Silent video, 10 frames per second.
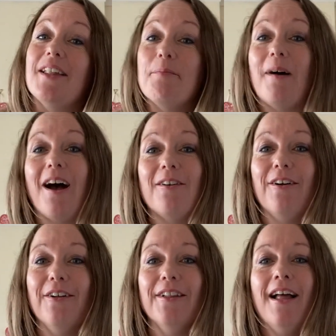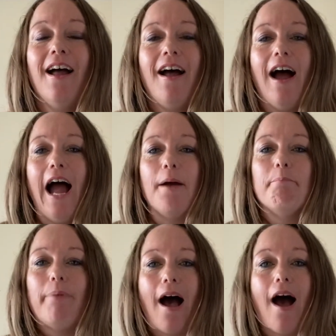Apparel. I am
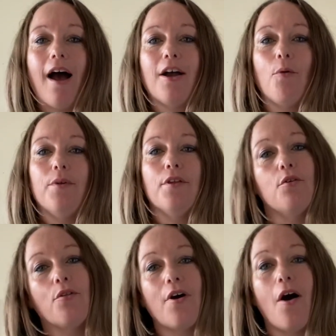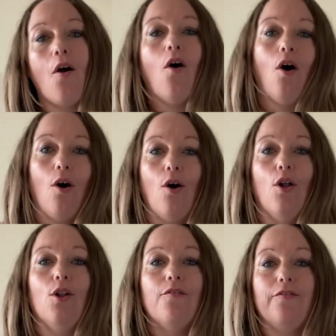back with another
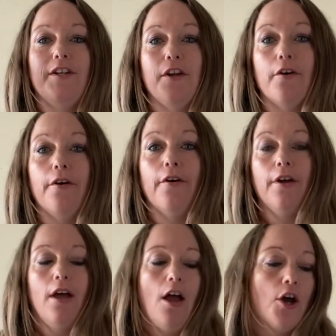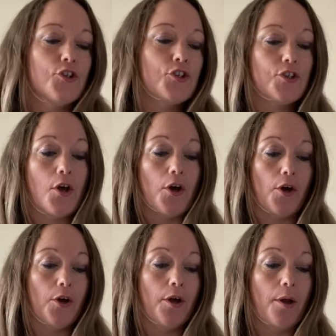haul video.
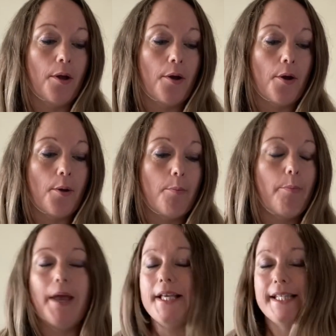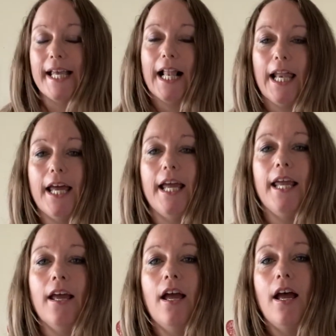So
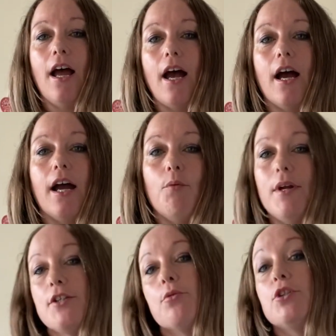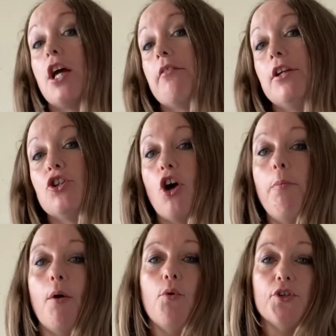basically I went to a charity
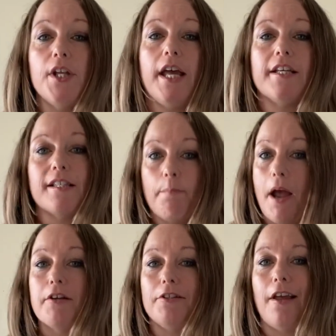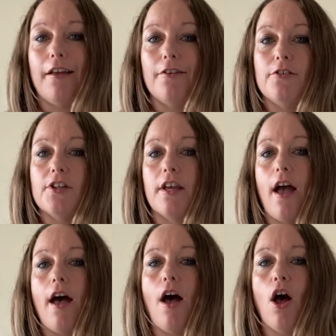shop. I wasn't expecting to
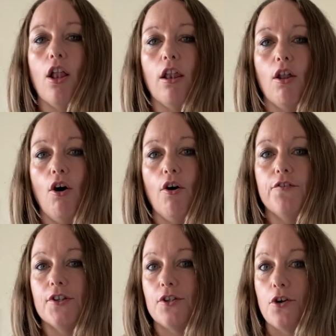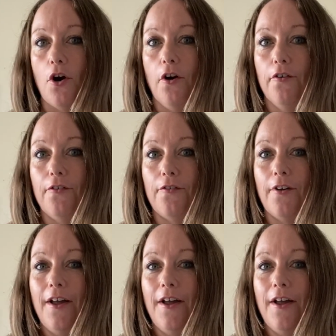get a lot of stuff.